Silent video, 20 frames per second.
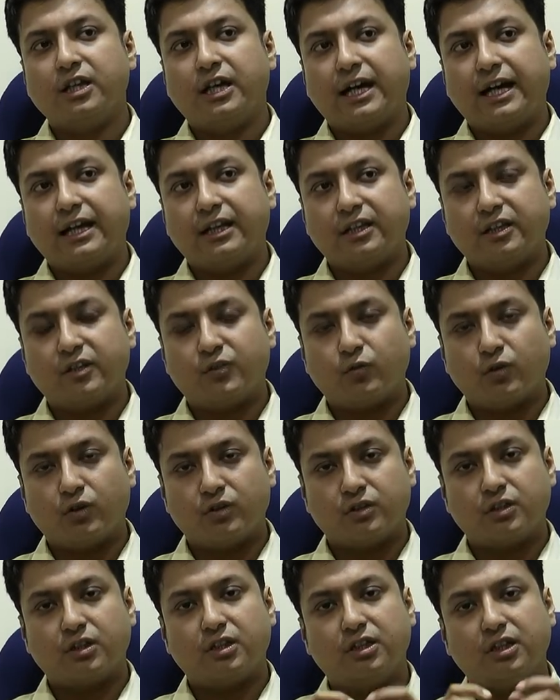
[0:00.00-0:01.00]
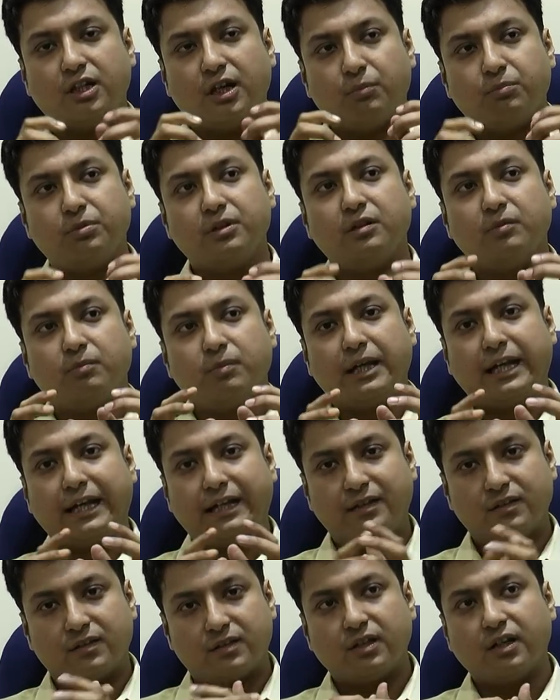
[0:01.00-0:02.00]
and this was a
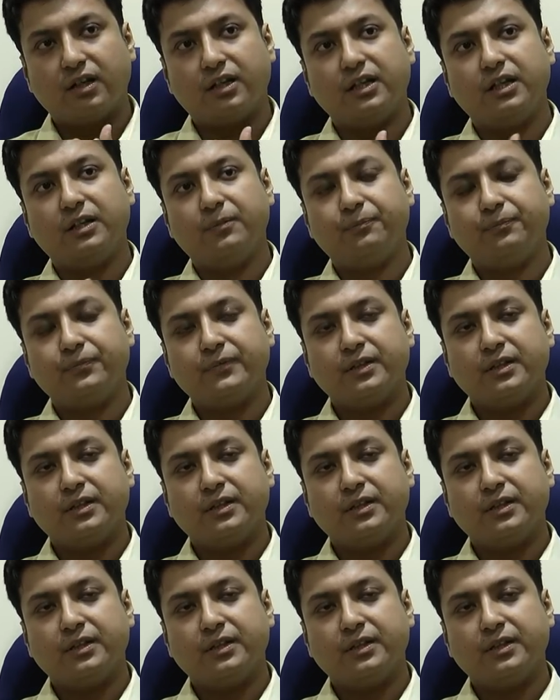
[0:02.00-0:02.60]
double-blind study,